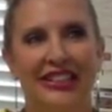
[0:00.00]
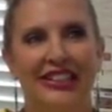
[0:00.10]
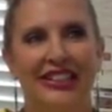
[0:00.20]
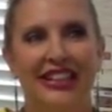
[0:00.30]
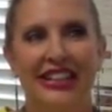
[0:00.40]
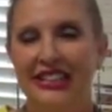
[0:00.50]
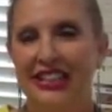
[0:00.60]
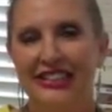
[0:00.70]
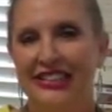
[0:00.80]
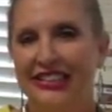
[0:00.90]

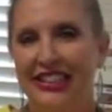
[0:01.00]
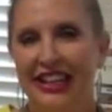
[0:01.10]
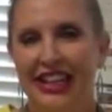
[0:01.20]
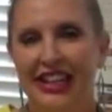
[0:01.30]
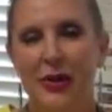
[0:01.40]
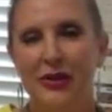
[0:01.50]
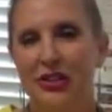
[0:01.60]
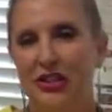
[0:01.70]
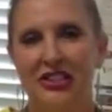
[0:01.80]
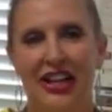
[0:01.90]

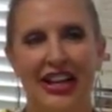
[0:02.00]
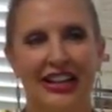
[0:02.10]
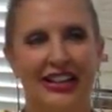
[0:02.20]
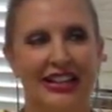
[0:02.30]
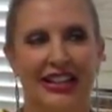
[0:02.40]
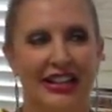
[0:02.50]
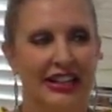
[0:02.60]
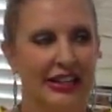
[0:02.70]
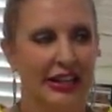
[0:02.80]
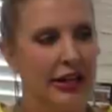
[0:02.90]
it's just like the
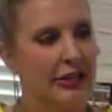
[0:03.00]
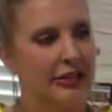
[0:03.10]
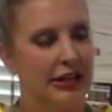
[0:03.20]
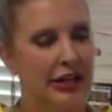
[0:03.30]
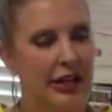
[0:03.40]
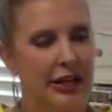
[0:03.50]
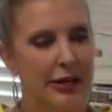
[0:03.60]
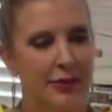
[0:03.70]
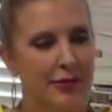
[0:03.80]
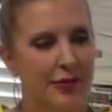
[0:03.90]

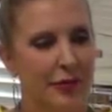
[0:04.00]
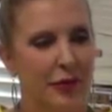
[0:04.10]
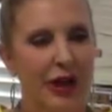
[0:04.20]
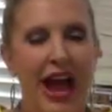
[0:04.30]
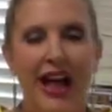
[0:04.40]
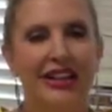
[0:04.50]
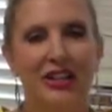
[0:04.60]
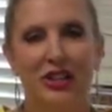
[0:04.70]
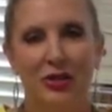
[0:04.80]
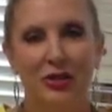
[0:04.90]
reality
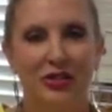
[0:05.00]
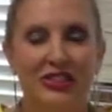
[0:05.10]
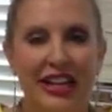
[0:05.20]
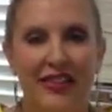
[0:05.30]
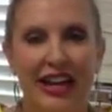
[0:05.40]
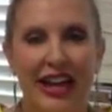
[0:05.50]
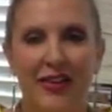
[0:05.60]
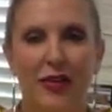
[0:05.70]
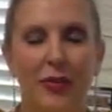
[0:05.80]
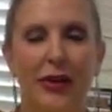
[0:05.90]
shows on TV.
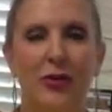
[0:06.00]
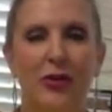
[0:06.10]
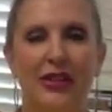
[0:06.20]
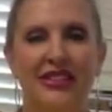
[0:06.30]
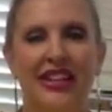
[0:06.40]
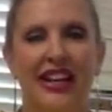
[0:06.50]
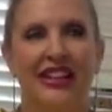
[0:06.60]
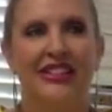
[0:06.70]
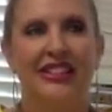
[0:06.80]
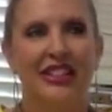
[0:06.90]
Everybody wants
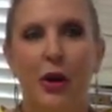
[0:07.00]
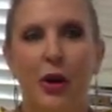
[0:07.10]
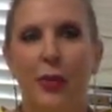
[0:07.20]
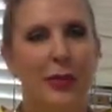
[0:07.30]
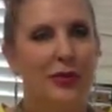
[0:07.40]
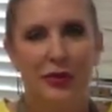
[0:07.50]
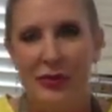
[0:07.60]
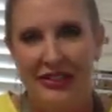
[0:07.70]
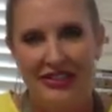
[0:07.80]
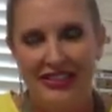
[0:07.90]
to know people's
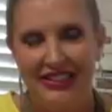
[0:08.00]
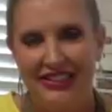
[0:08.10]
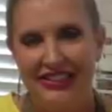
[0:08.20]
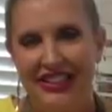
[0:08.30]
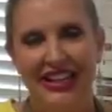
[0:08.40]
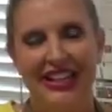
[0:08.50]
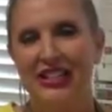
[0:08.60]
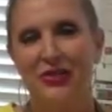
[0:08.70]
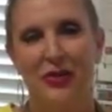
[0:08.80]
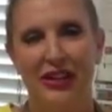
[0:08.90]
business, and it
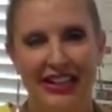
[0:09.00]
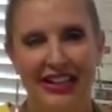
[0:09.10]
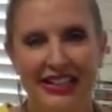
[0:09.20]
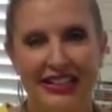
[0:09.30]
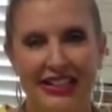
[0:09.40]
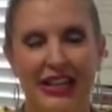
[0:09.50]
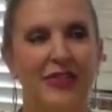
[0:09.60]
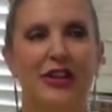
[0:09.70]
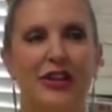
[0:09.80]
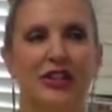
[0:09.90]
is what it is. If
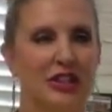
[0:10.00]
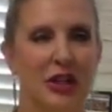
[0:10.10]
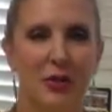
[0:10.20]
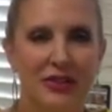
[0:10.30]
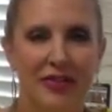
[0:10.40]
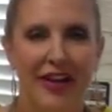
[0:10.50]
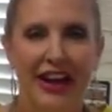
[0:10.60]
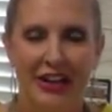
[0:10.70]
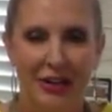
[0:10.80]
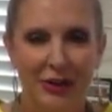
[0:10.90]
you just know it's
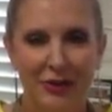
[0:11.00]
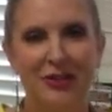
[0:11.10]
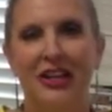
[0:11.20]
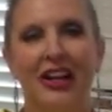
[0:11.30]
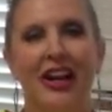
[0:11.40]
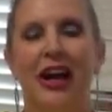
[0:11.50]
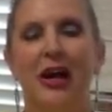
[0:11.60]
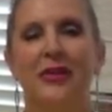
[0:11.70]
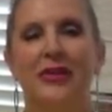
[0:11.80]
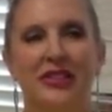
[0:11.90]
fake news,
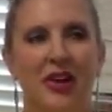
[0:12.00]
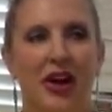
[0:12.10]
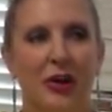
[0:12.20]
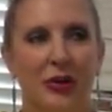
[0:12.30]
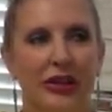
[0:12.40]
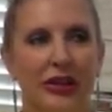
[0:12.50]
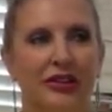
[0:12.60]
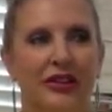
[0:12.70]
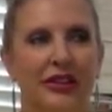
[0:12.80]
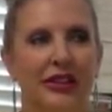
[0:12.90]
it's not
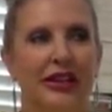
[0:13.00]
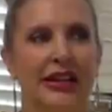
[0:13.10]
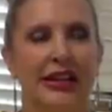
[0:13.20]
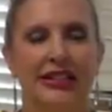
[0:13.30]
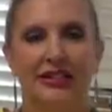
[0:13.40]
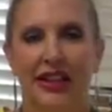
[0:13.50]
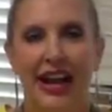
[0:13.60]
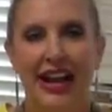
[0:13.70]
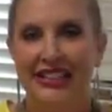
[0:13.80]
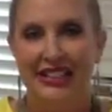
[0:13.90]
real. It's a
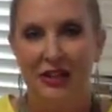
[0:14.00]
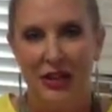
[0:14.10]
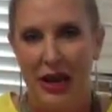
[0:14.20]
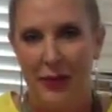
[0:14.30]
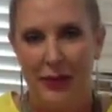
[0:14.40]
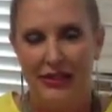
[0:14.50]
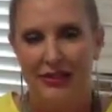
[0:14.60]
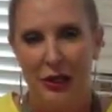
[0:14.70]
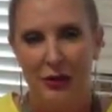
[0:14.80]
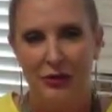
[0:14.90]
lie. It's entertainment.
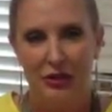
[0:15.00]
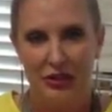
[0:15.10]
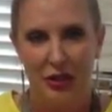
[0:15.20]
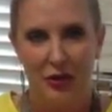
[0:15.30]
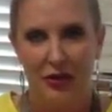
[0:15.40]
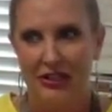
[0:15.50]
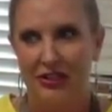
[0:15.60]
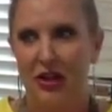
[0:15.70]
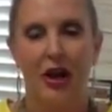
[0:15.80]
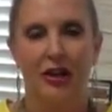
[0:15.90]
So just know that it's
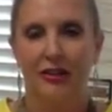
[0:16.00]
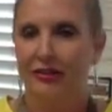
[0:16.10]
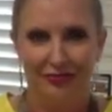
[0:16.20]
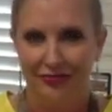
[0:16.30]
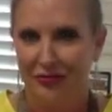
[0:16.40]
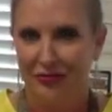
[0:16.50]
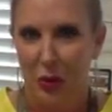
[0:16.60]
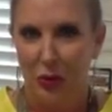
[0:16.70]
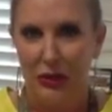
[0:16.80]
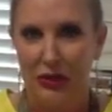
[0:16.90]
not
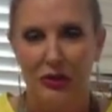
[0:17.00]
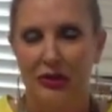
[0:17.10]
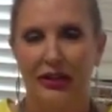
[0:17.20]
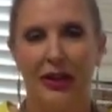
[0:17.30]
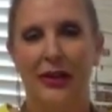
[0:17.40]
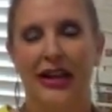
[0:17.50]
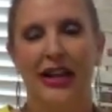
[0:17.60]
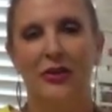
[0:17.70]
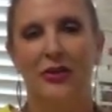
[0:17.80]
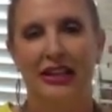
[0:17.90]
real. And I mean, I
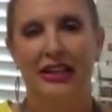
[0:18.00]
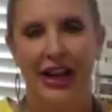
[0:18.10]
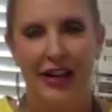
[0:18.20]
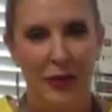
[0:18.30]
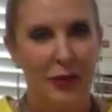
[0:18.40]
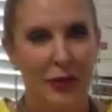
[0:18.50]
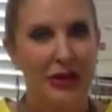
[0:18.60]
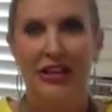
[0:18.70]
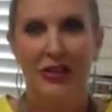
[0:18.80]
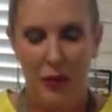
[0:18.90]
don't think that I have an
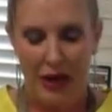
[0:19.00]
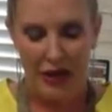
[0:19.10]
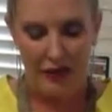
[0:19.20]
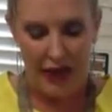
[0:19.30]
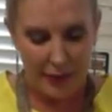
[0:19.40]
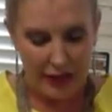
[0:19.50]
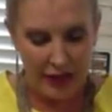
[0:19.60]
opinion either way on that, but